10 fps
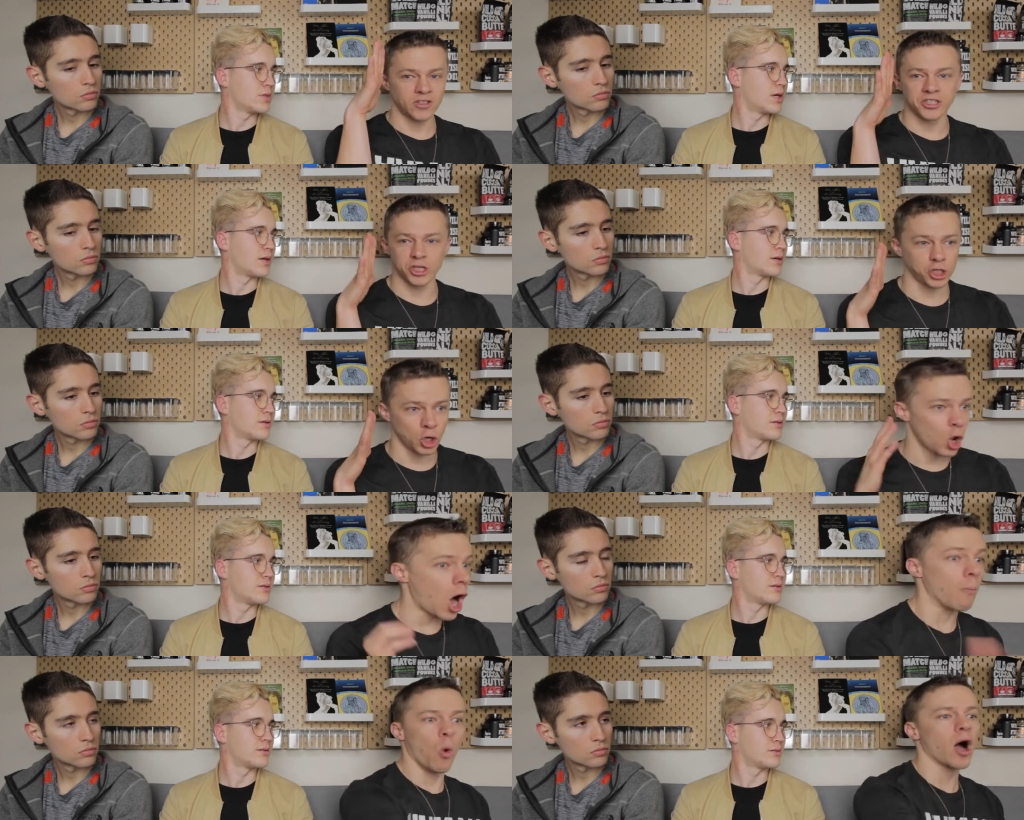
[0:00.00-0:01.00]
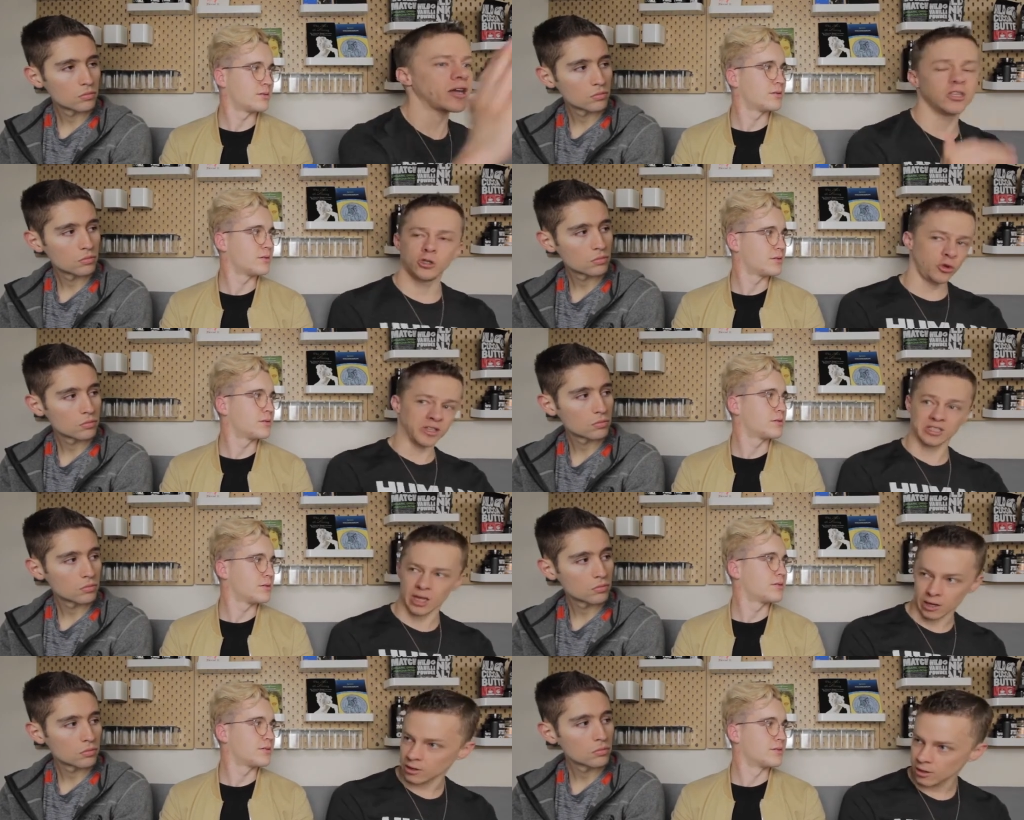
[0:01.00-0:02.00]
Speaker 1: decision. Yeah. I'm walking to do this
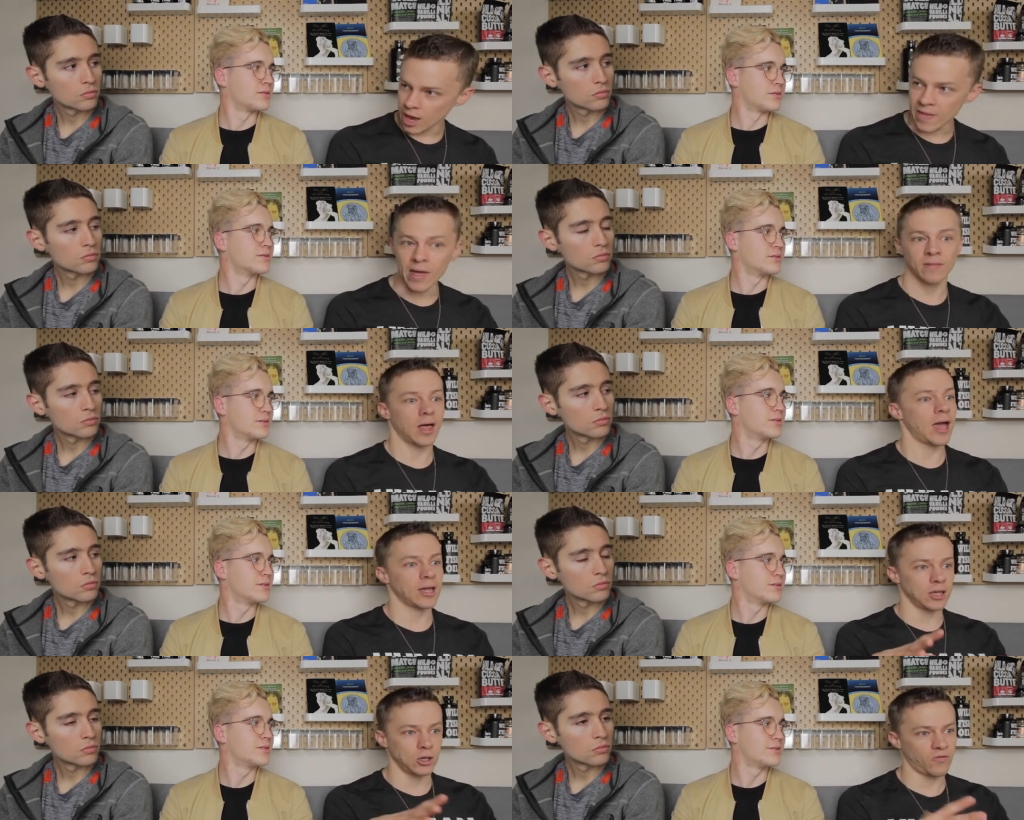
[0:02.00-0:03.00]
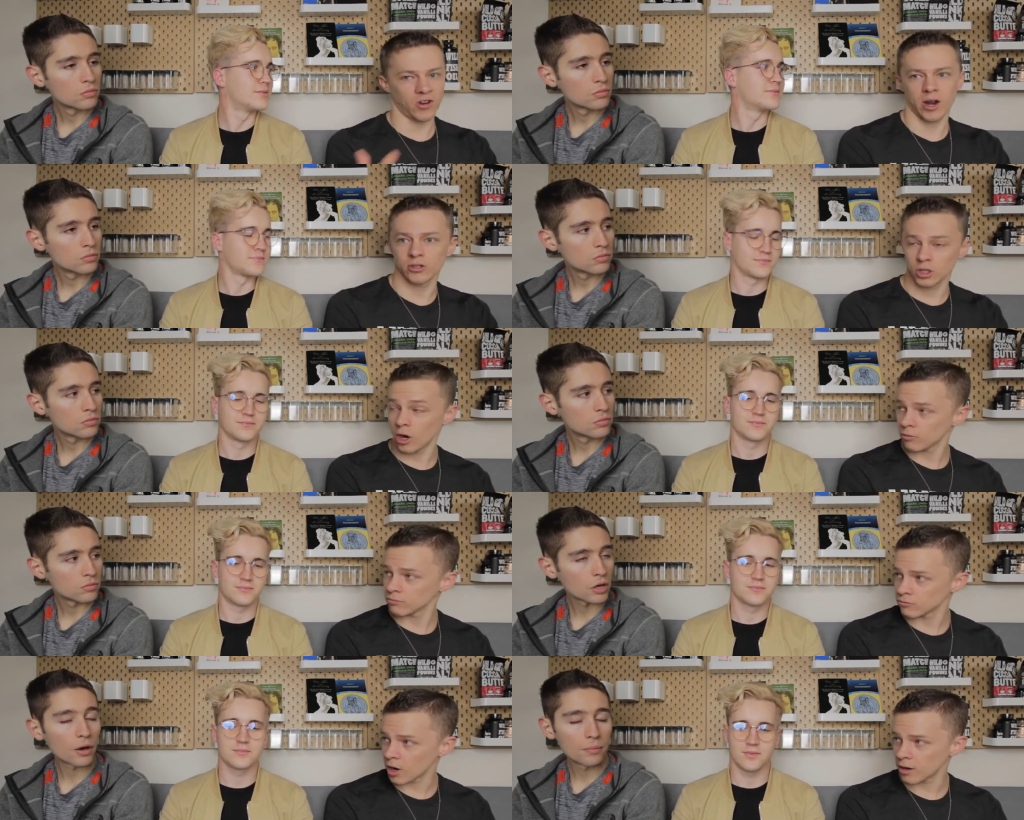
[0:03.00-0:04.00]
thing, and then like you figure out how to go.
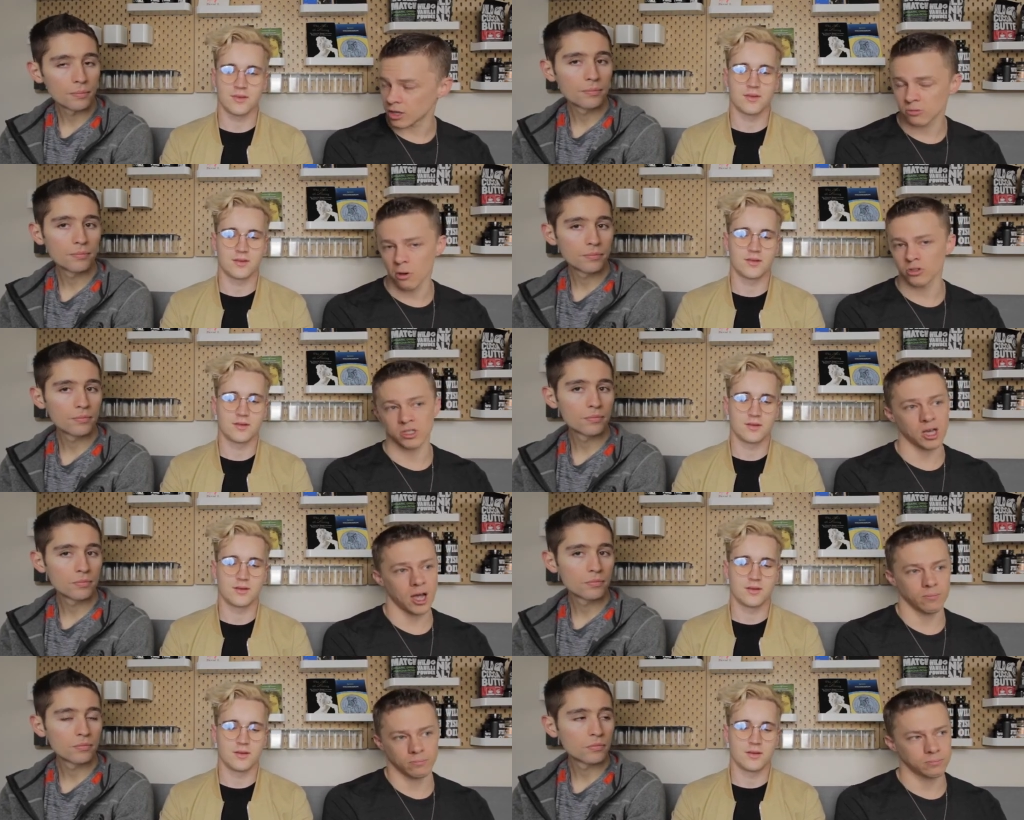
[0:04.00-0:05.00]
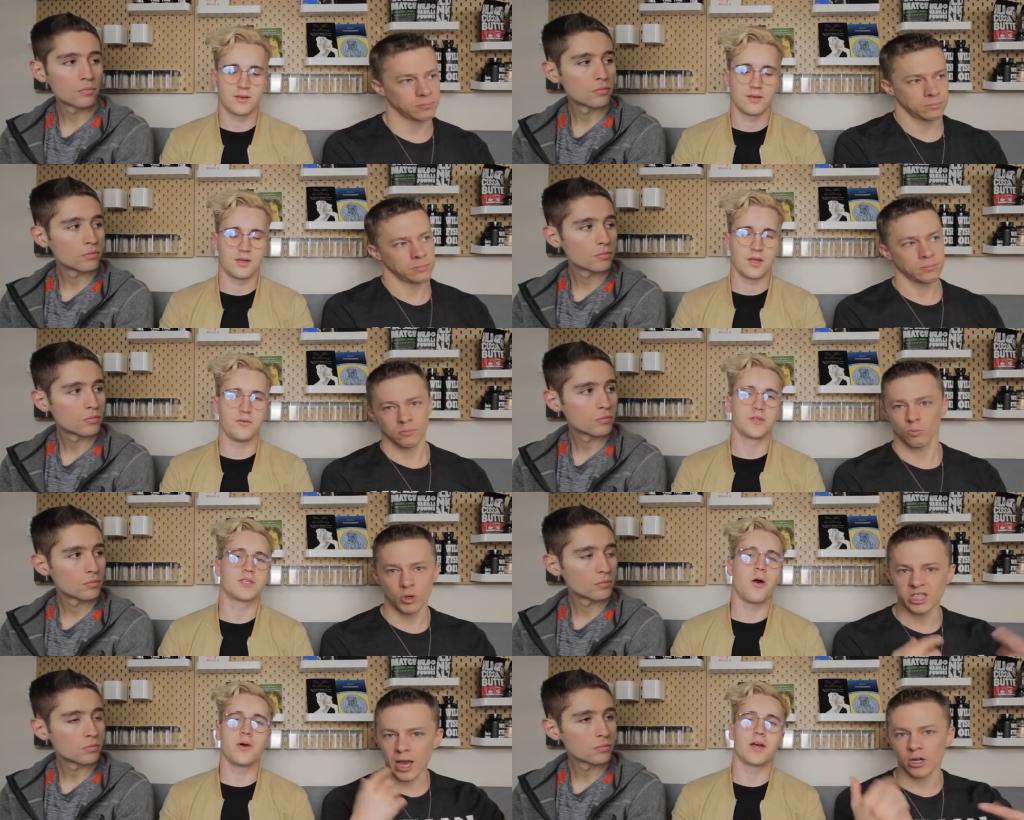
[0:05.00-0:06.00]
Yeah. Right. Because most
Speaker 2: of the time. And if
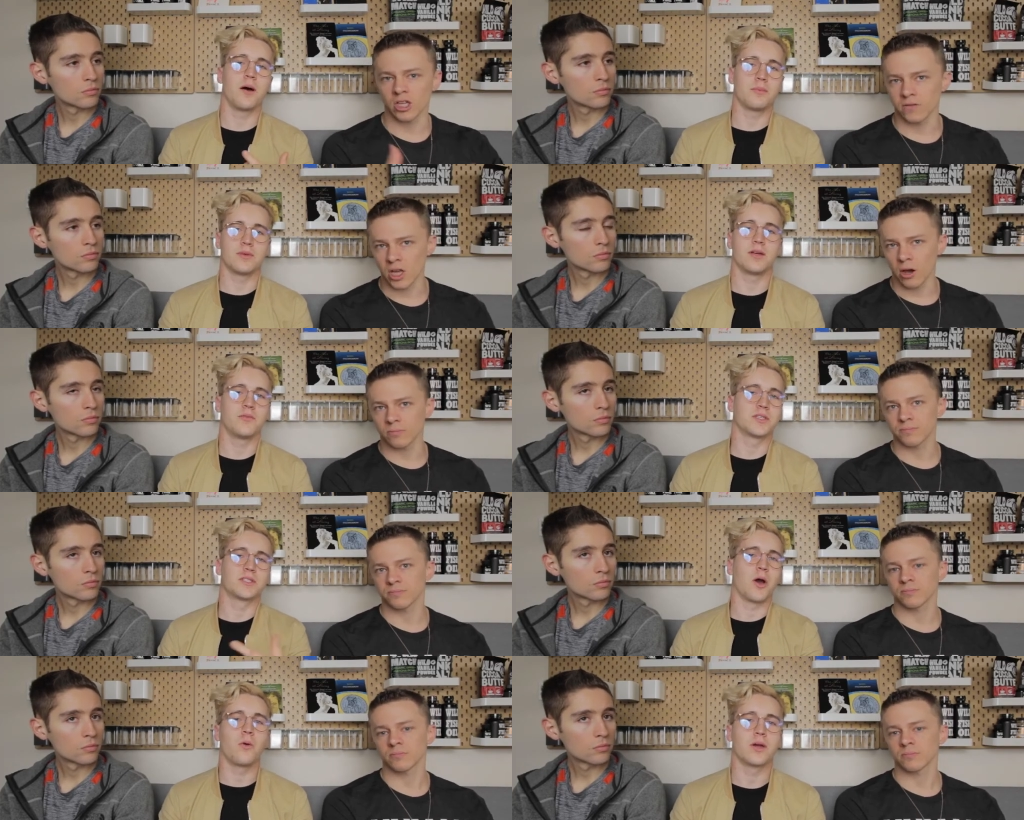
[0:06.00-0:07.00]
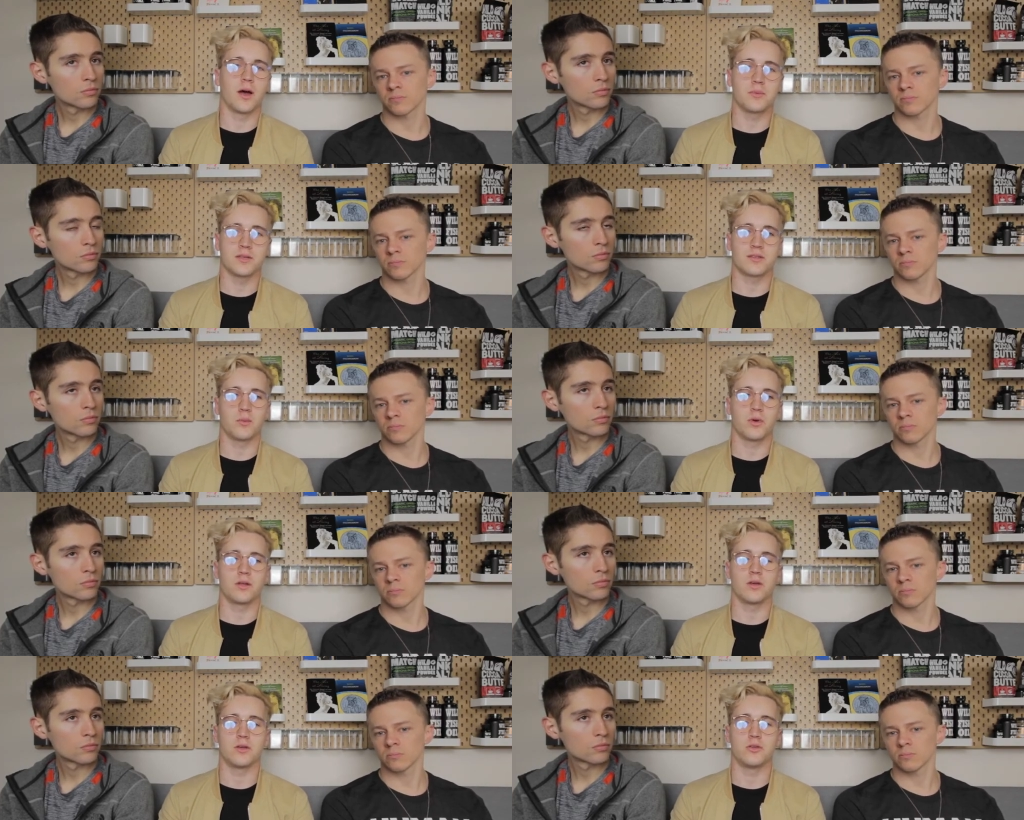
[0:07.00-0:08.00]
it's going up, out. if it's going up to
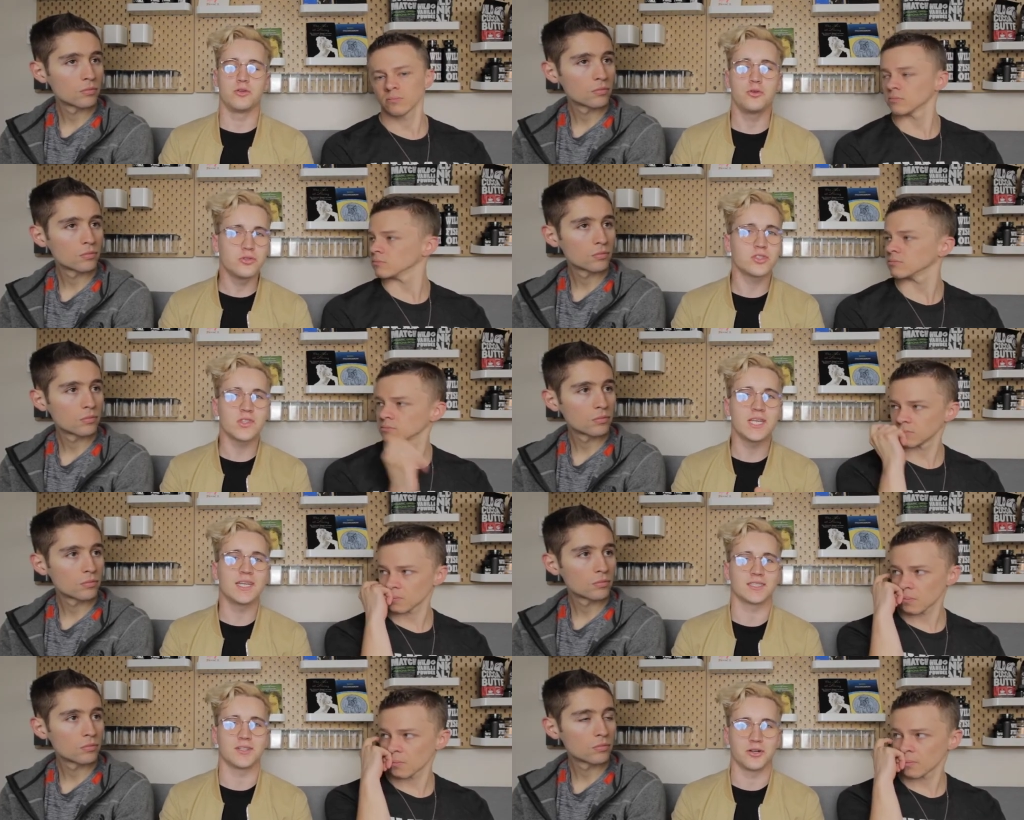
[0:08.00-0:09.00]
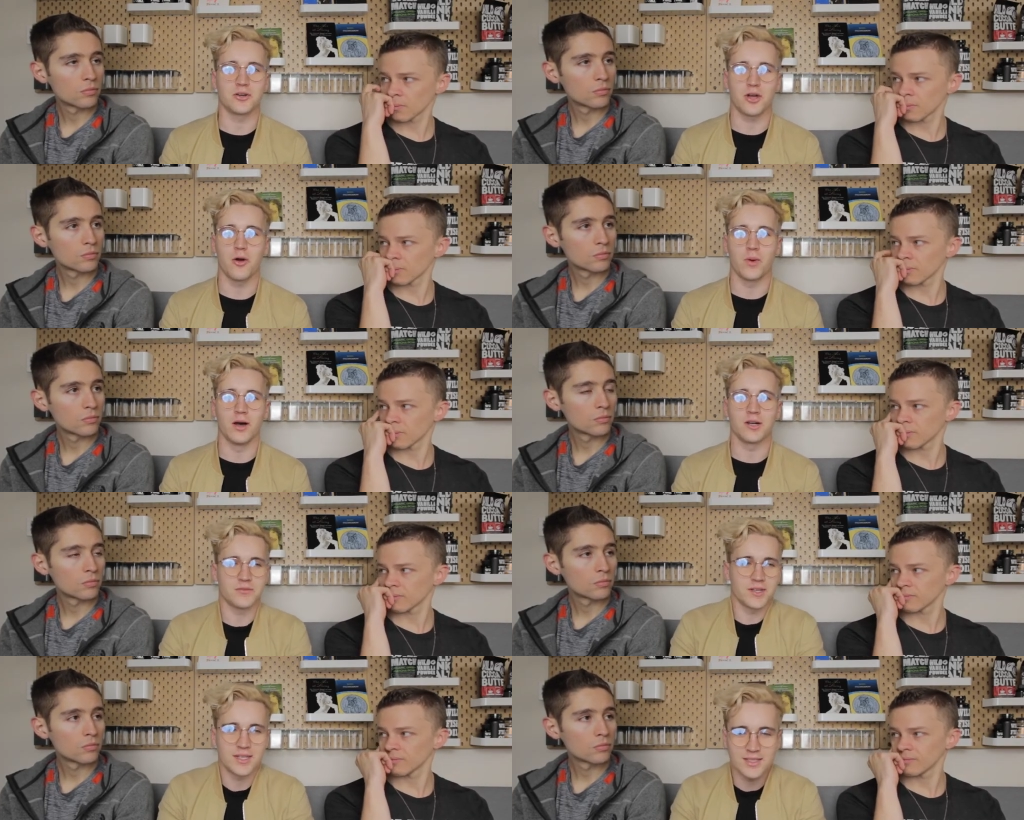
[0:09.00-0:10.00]
someone, usually it'll go well. And
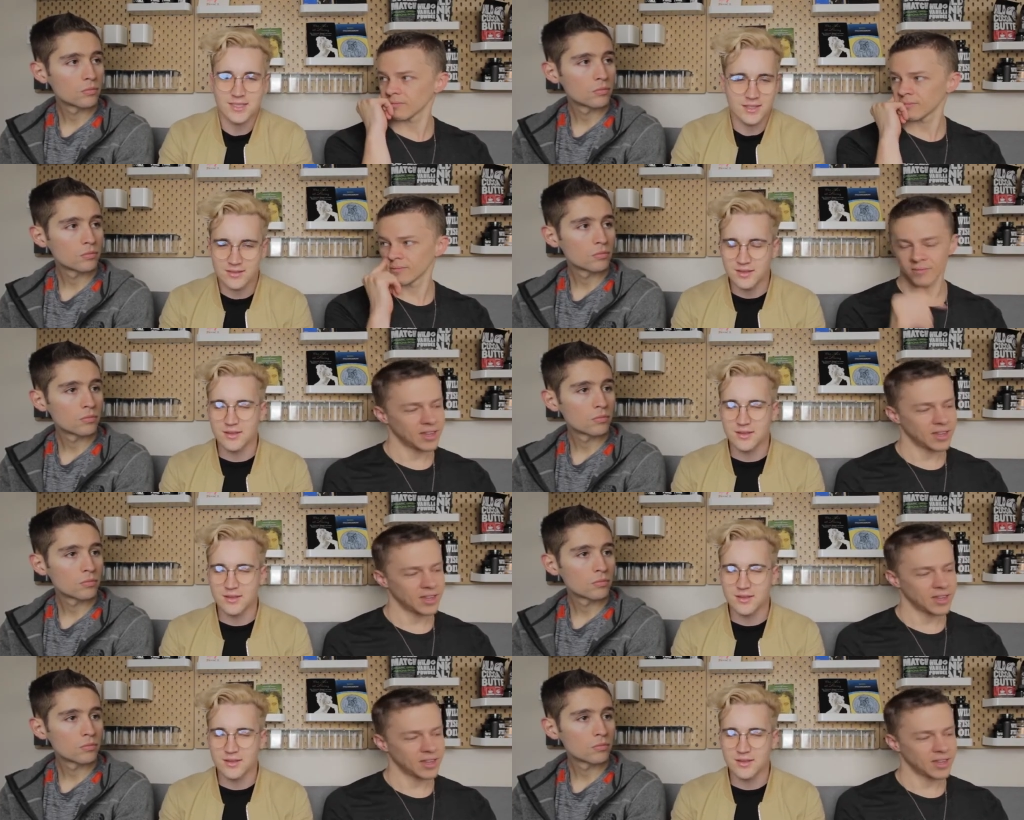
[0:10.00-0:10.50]
if it doesn't,